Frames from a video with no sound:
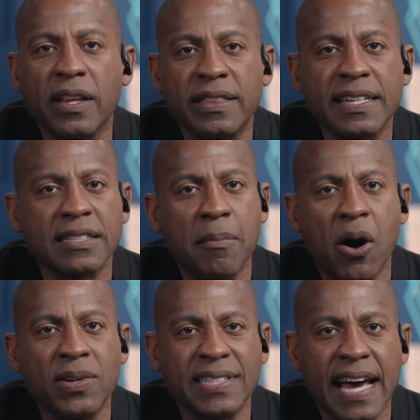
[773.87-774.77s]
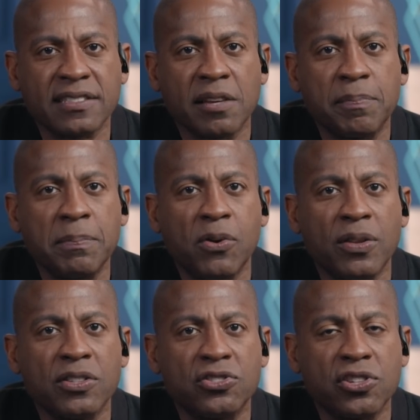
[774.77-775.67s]
One of the things I'm always asking people
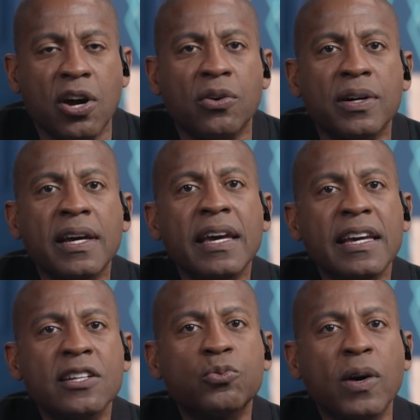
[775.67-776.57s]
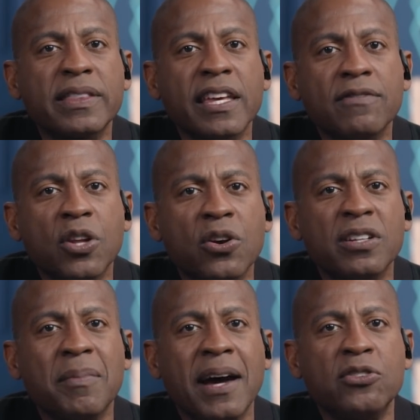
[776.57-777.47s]
on the show is what they've
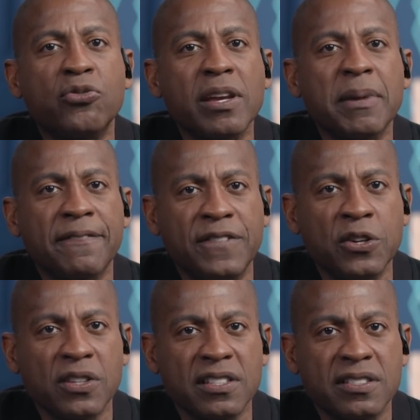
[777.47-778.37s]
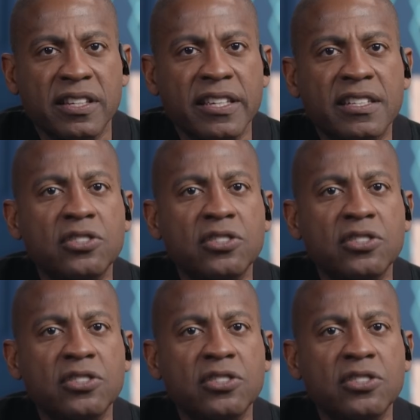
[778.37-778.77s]
learned about dreaming fearlessly.